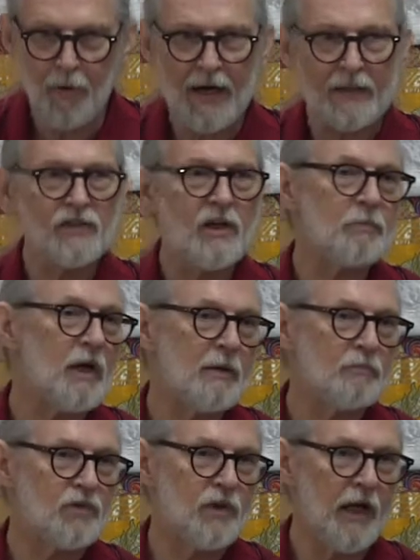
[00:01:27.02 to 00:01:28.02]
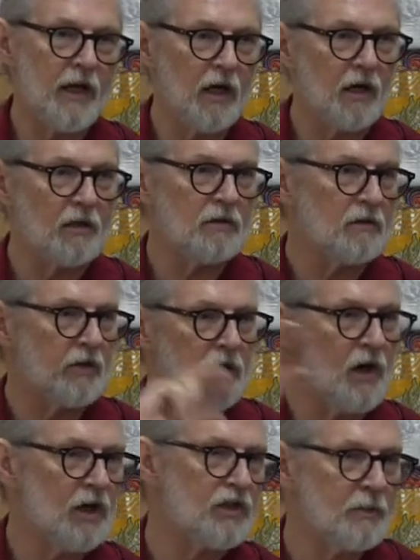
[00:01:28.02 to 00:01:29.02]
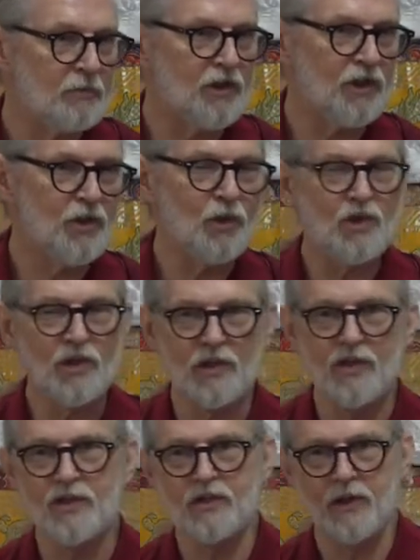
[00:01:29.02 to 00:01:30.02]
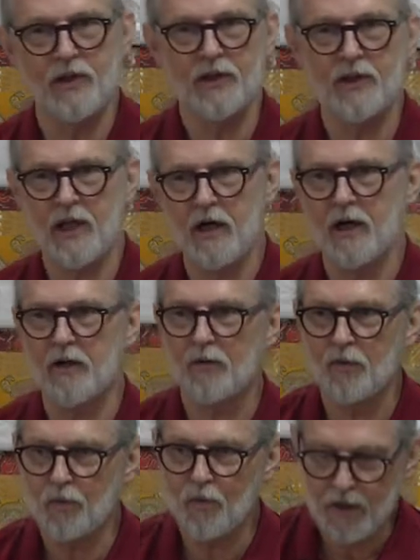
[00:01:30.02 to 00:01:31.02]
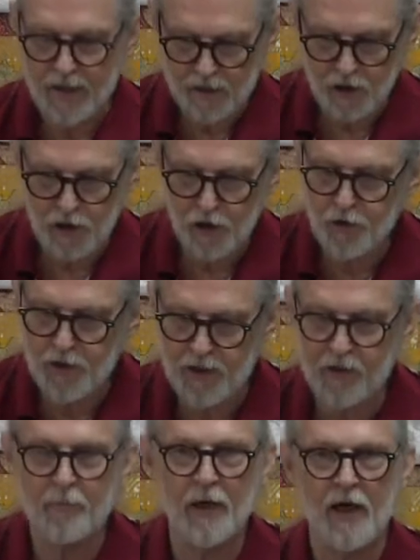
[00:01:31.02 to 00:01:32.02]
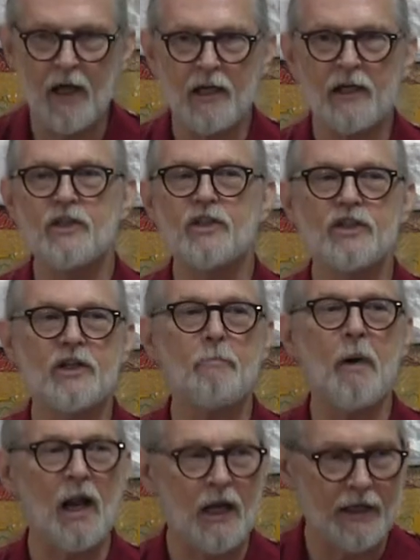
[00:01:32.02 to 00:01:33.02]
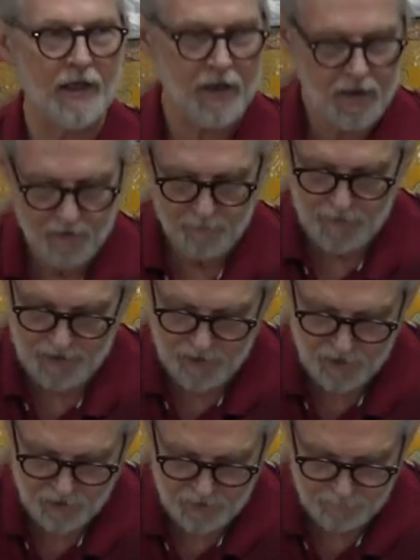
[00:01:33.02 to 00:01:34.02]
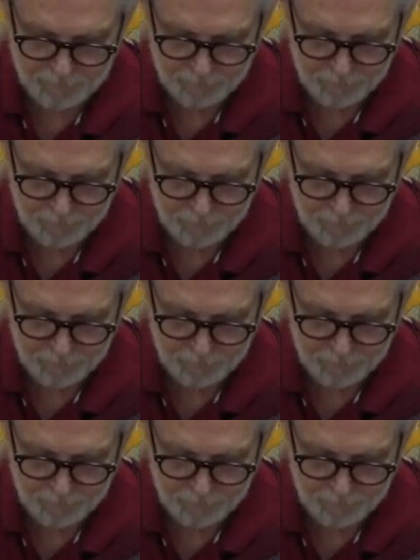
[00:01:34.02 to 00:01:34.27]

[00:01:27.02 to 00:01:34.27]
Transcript: But sometimes there are substitutions so that they are included, but on a symbolic basis.